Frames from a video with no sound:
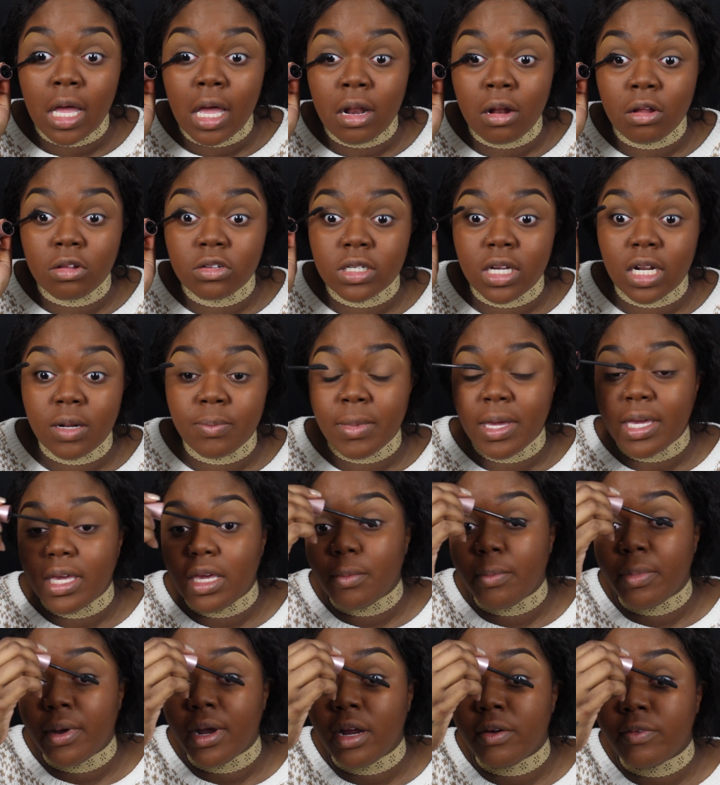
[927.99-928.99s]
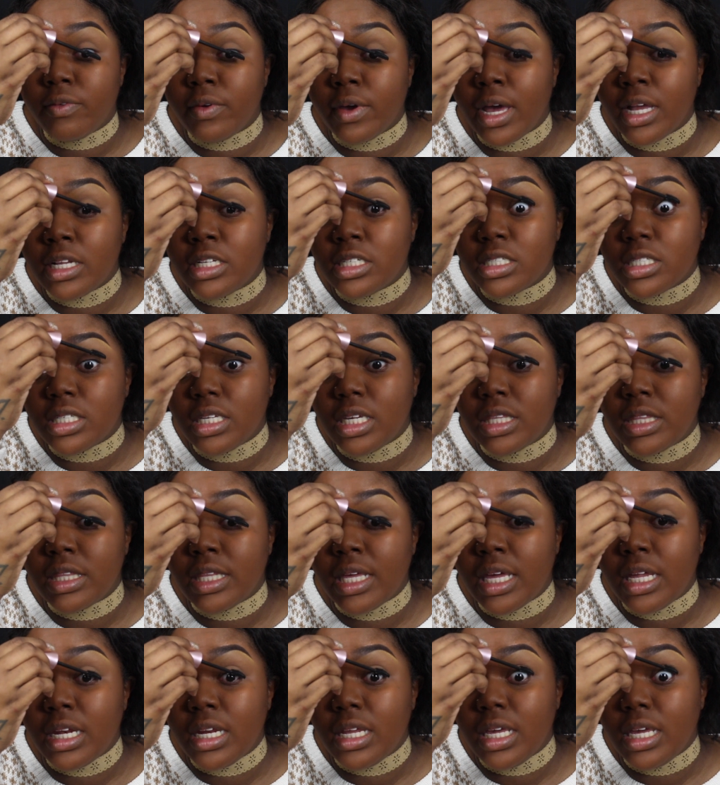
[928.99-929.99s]
I don't try to make it perfect. I just get
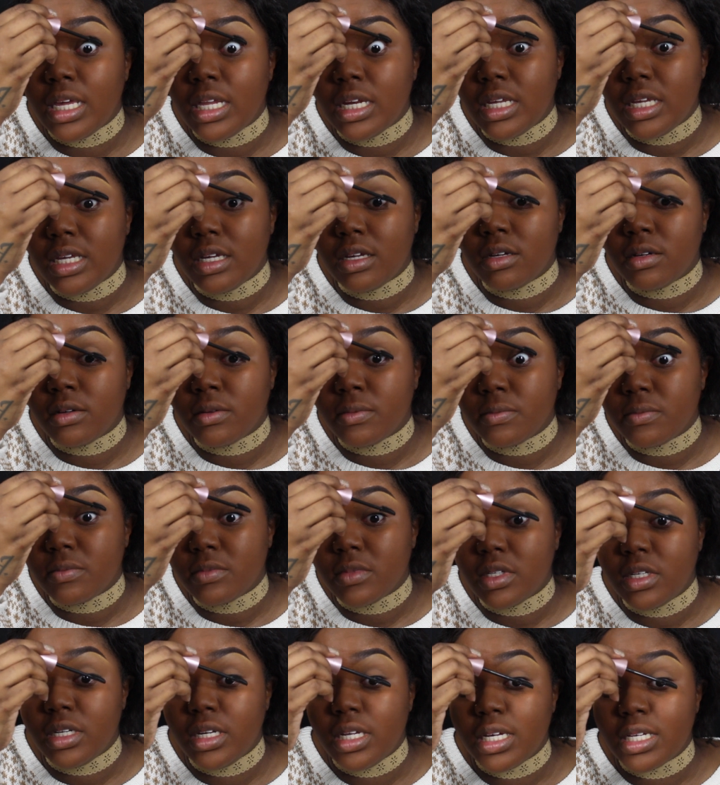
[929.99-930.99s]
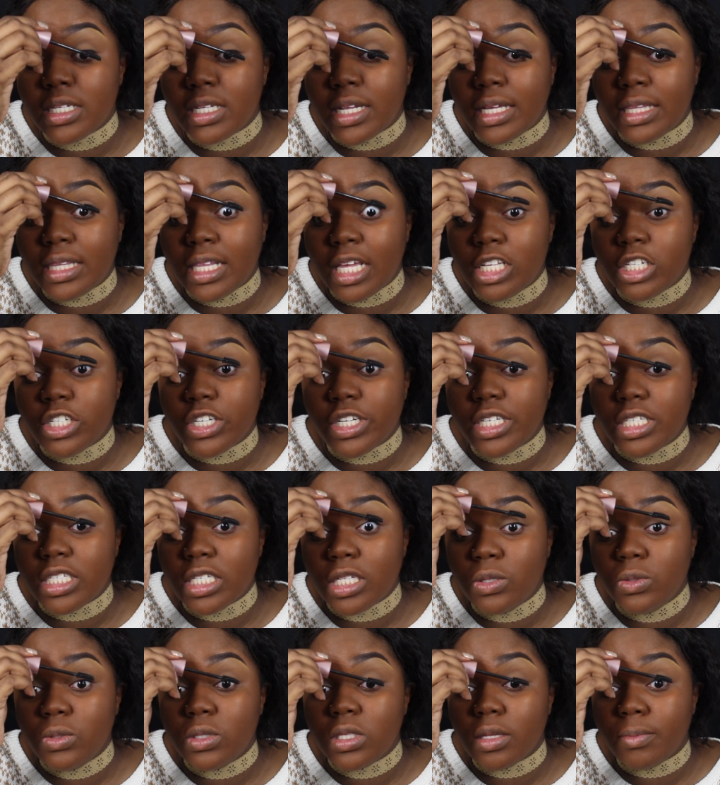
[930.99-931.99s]
that any dust, like that
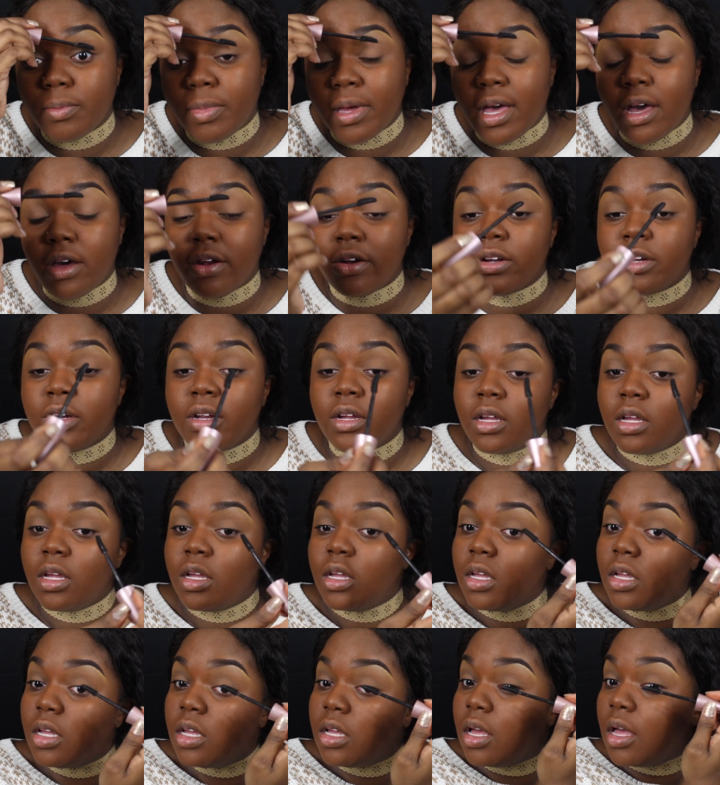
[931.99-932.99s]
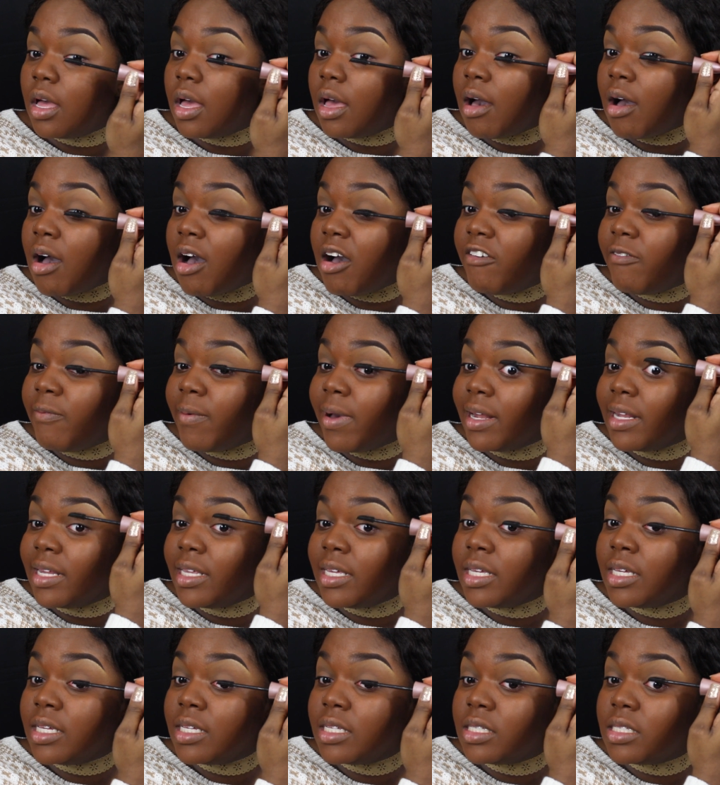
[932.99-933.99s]
translucent powder, off my
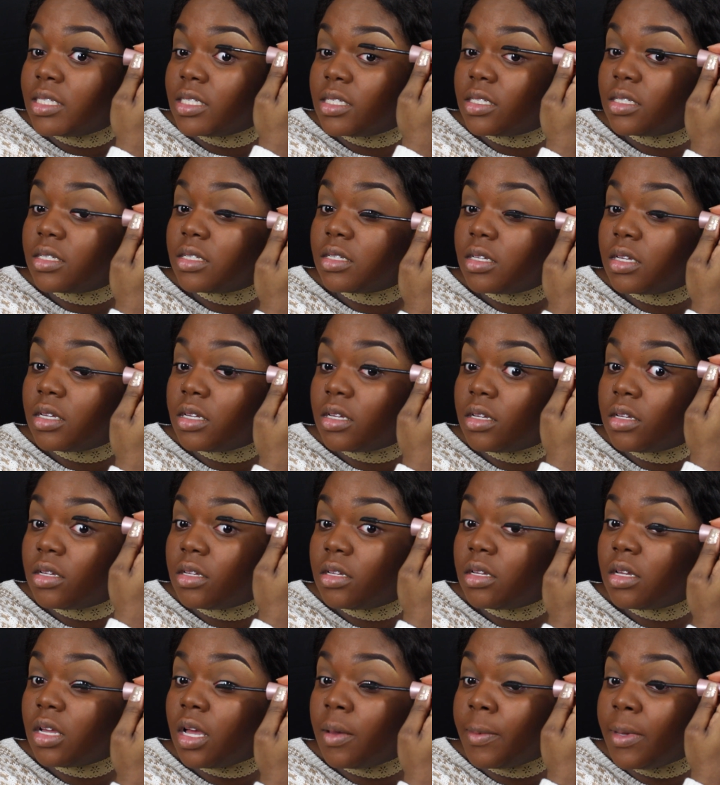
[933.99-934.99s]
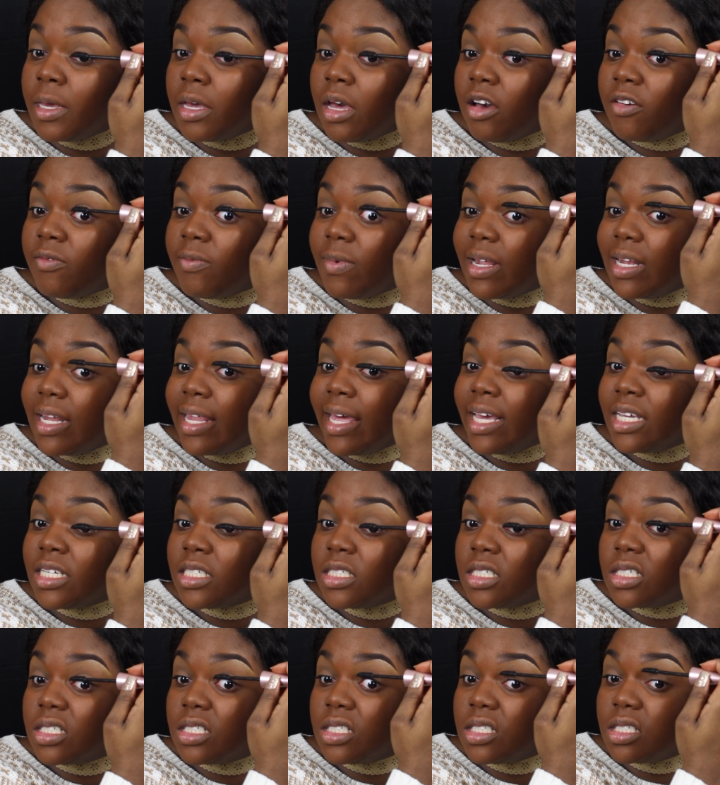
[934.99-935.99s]
lids. I mean off my
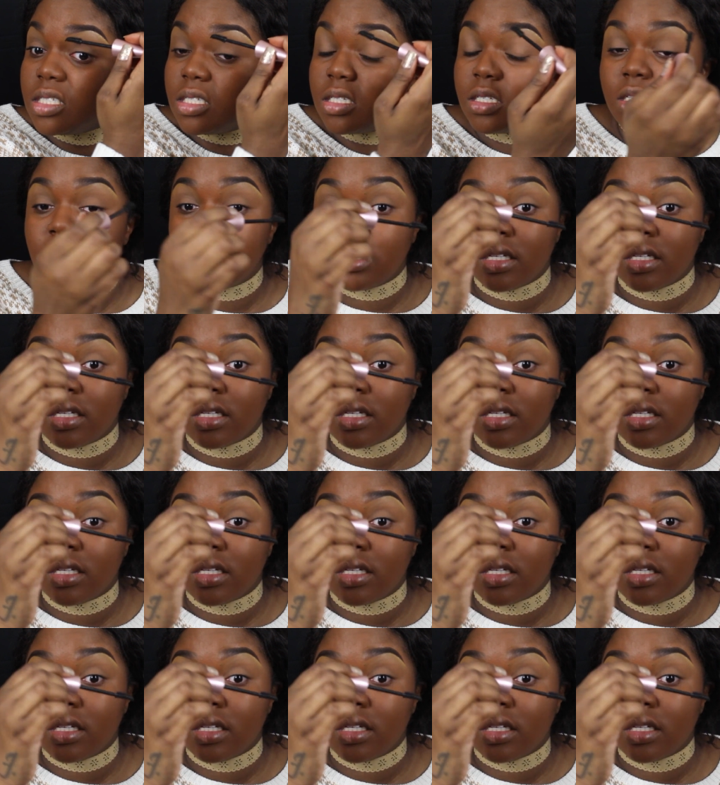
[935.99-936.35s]
lashes.